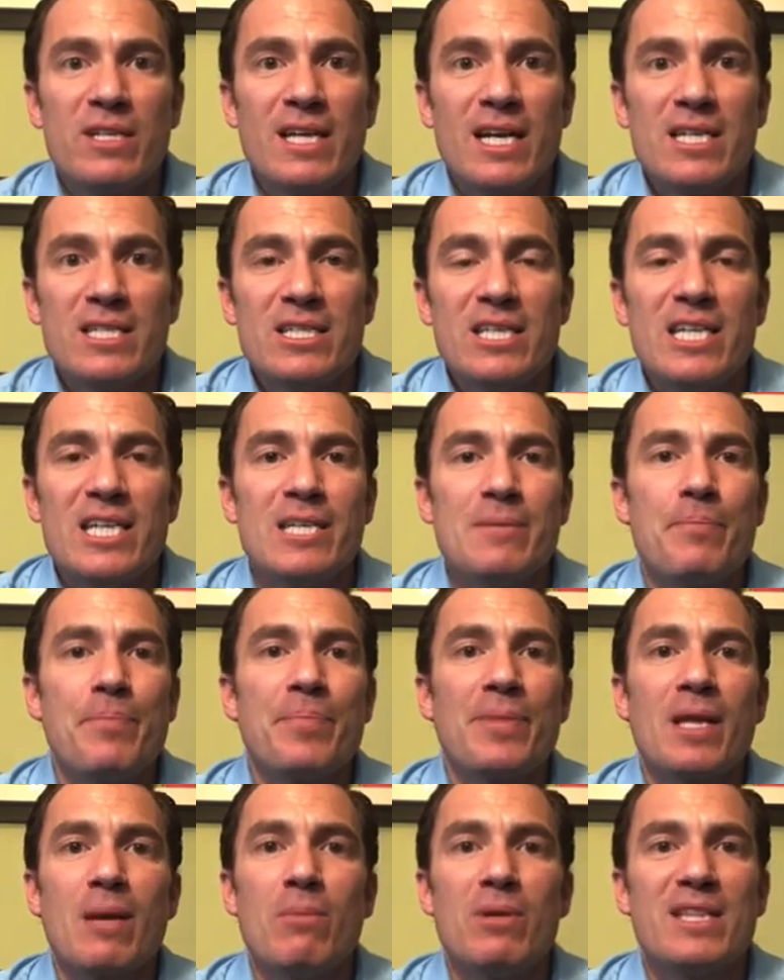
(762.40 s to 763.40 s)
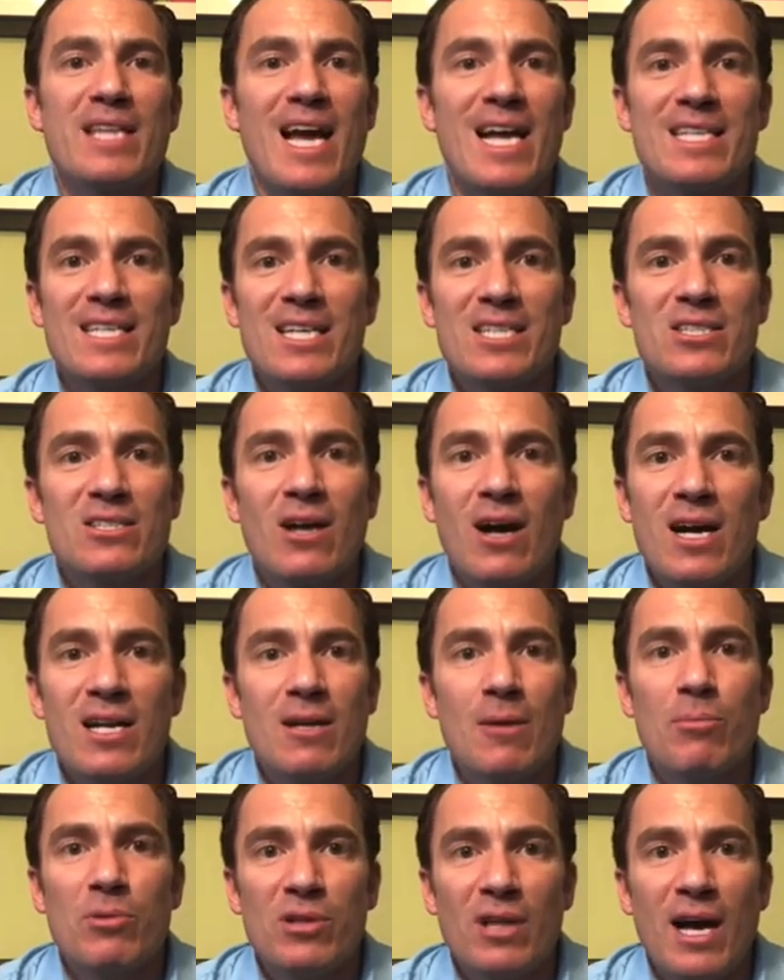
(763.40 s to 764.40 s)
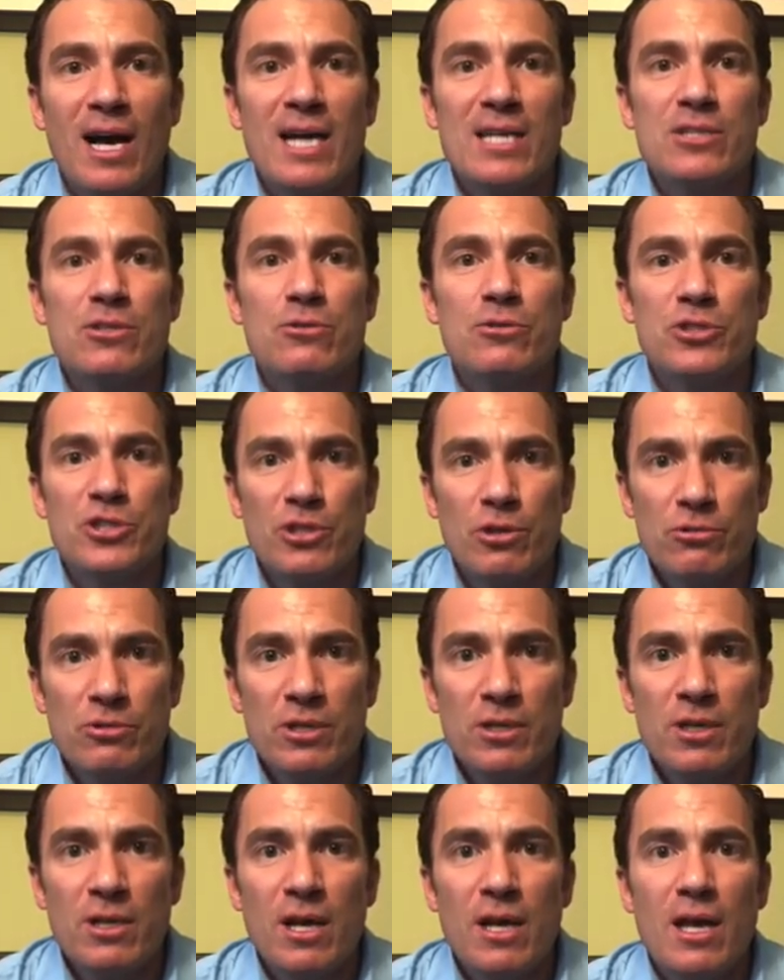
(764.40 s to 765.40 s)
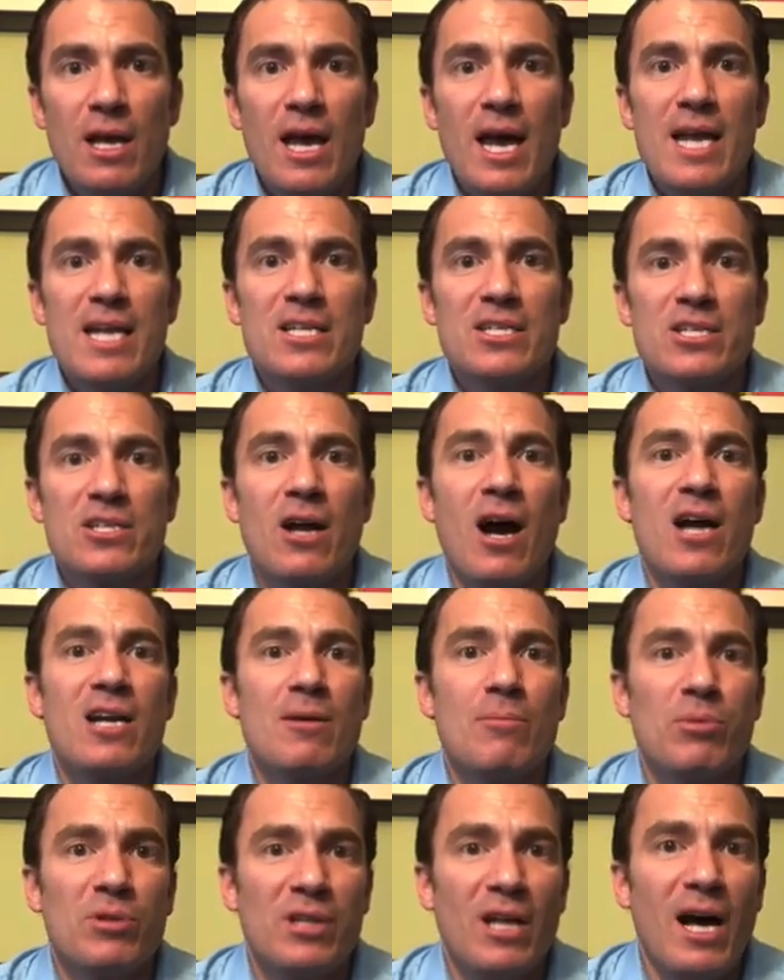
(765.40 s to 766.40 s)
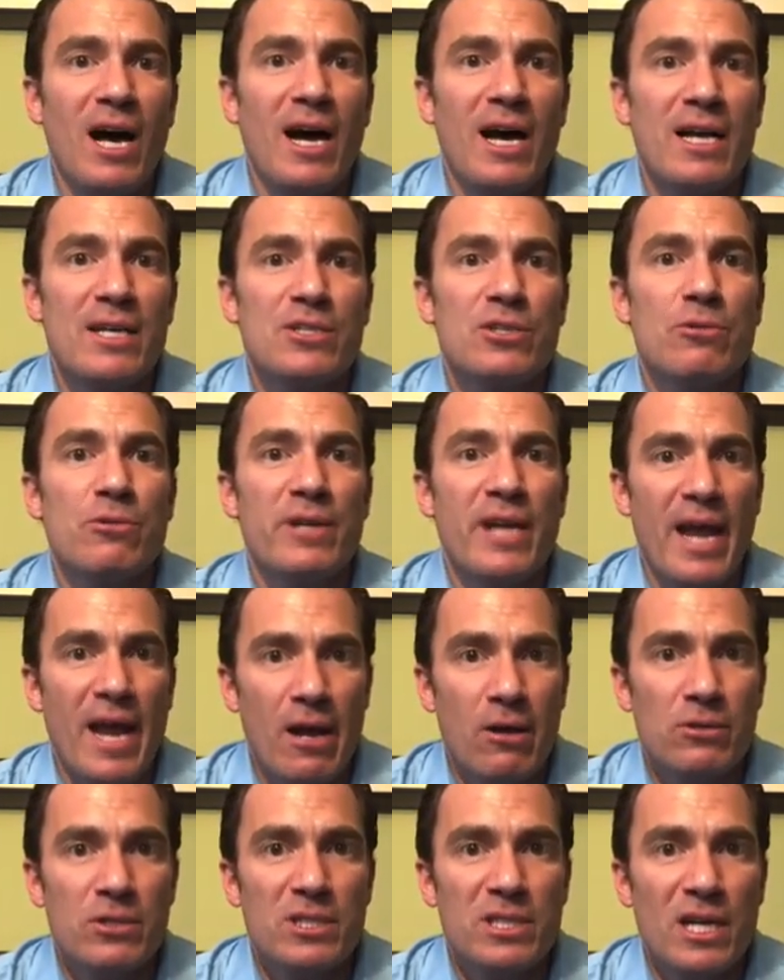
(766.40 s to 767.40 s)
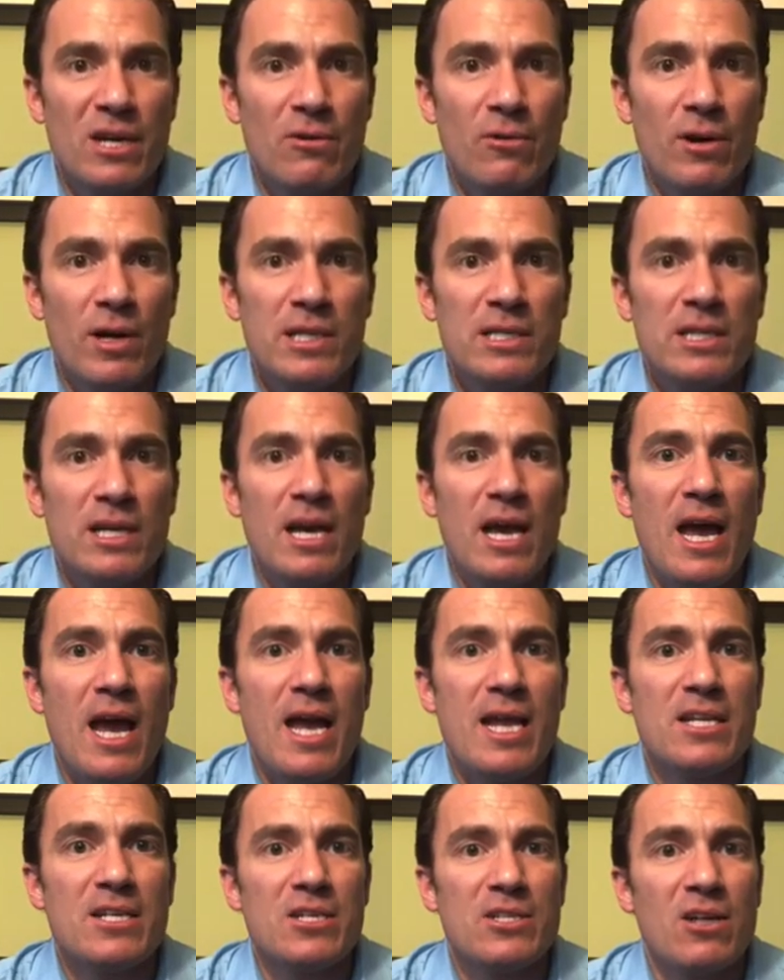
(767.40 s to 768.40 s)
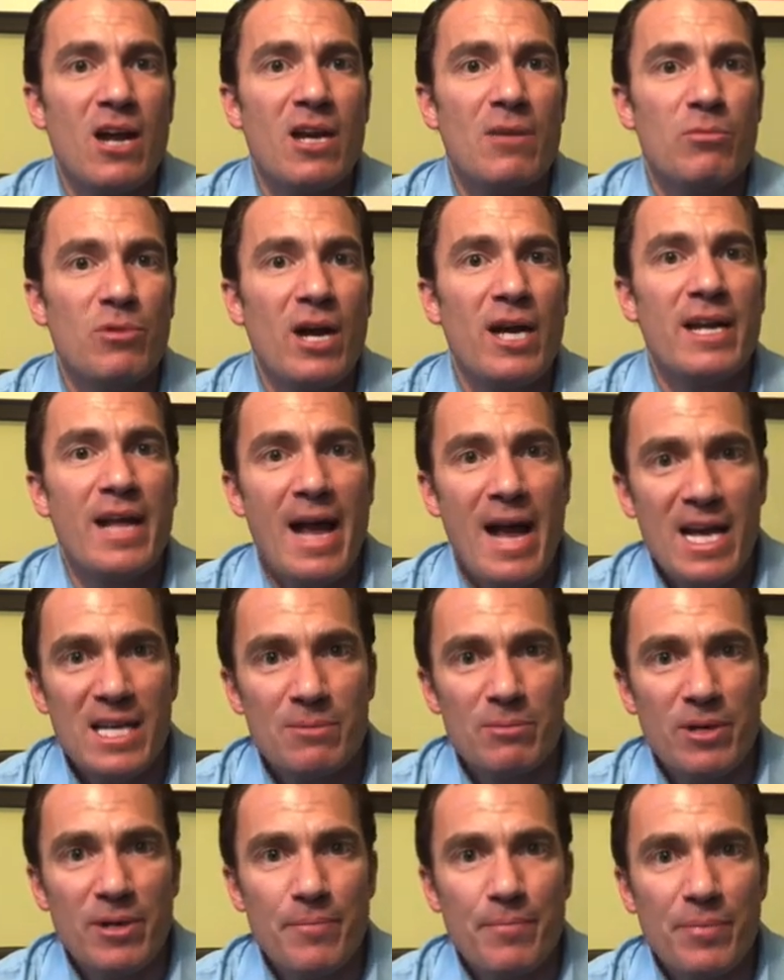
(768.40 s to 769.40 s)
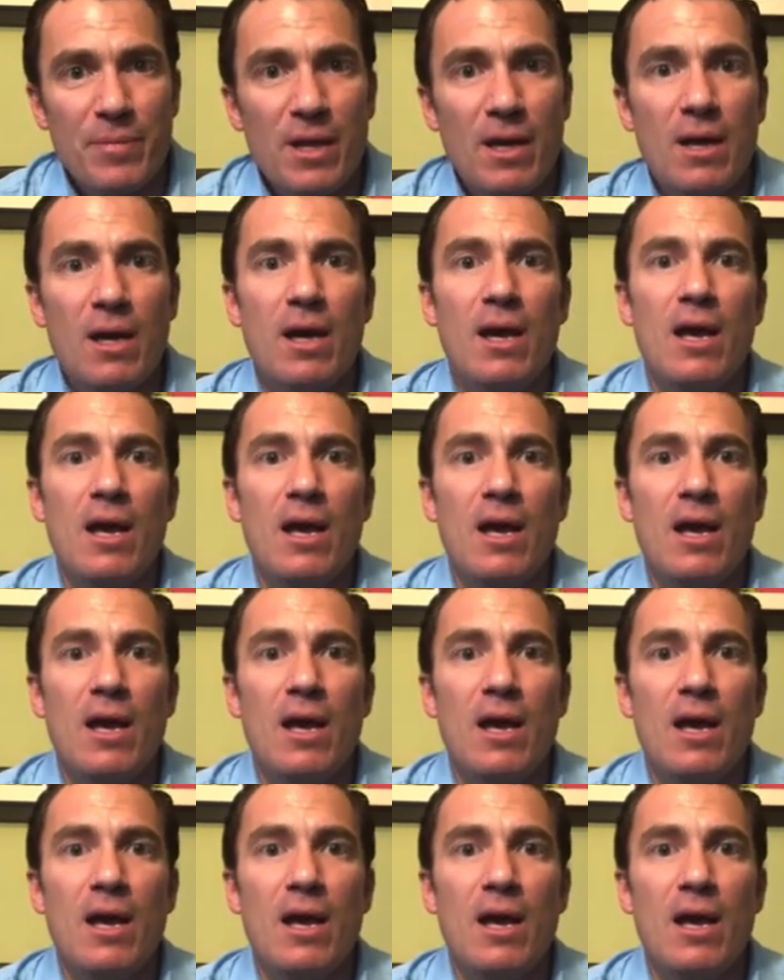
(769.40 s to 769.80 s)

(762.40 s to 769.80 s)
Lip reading: COVID-19, but that does not apply to children, and it does not apply to inhaled steroids, and it does not apply to asthma.